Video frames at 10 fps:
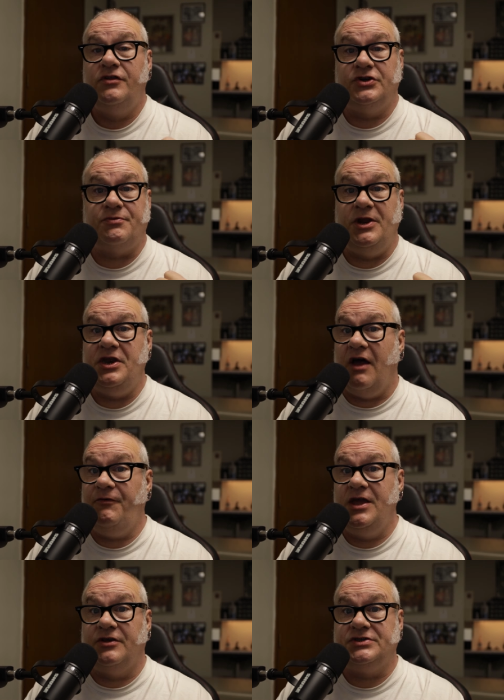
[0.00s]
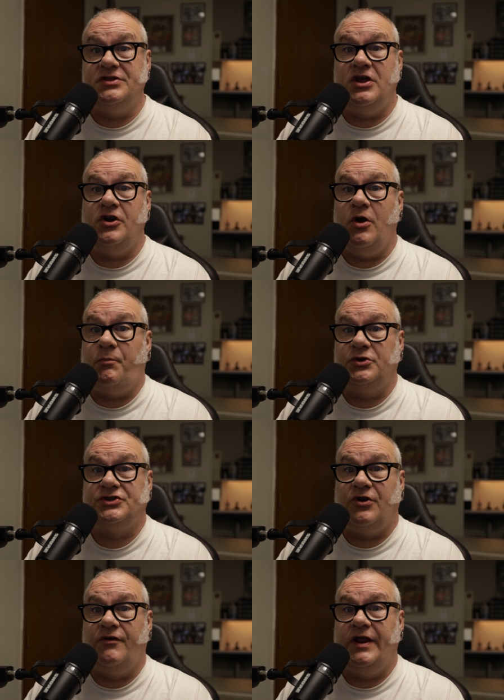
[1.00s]
There should be nothing else in there, no
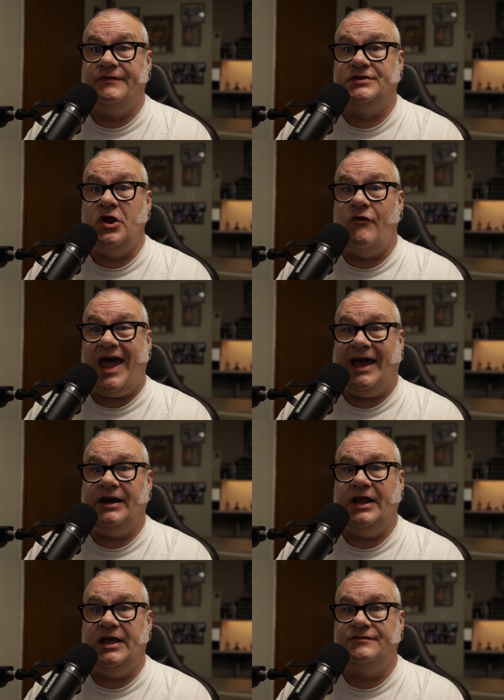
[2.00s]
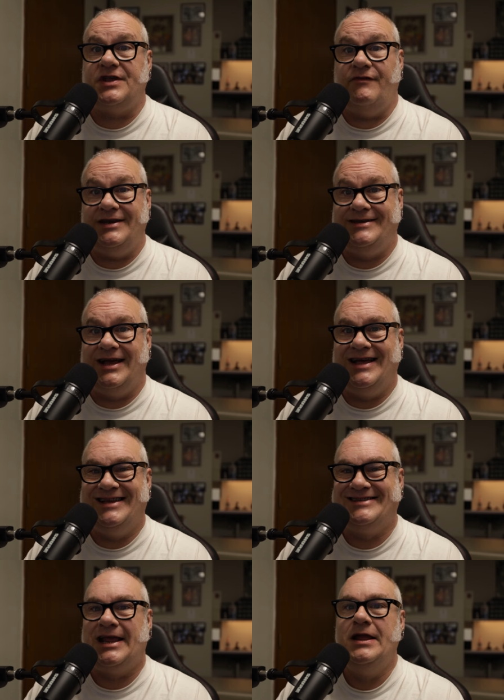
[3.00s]
preservatives, no additives. If it
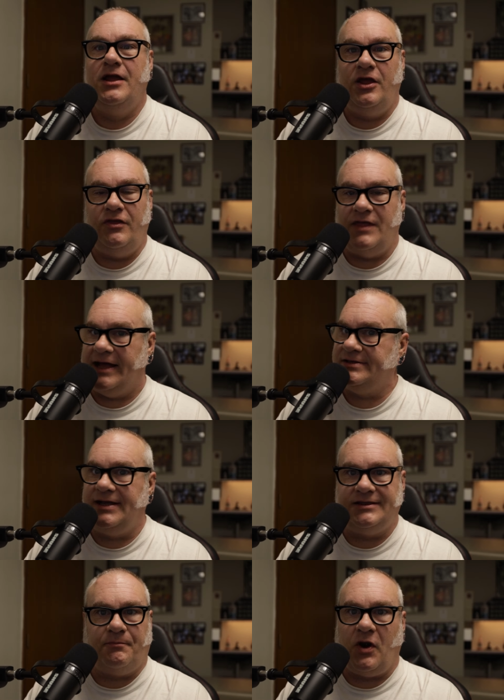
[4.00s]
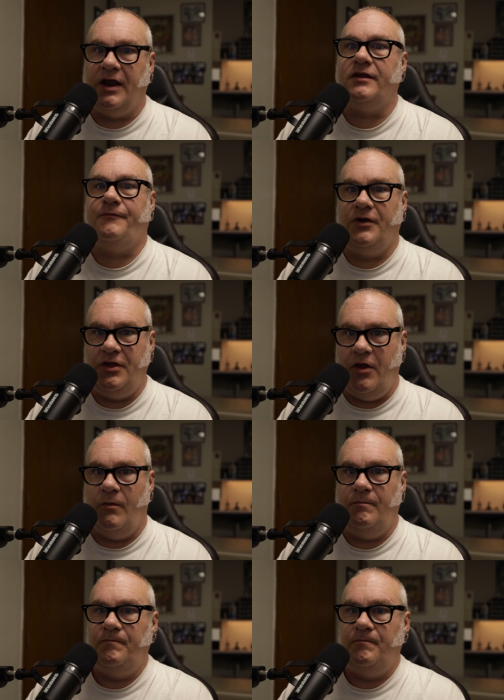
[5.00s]
does, that's not the product for you.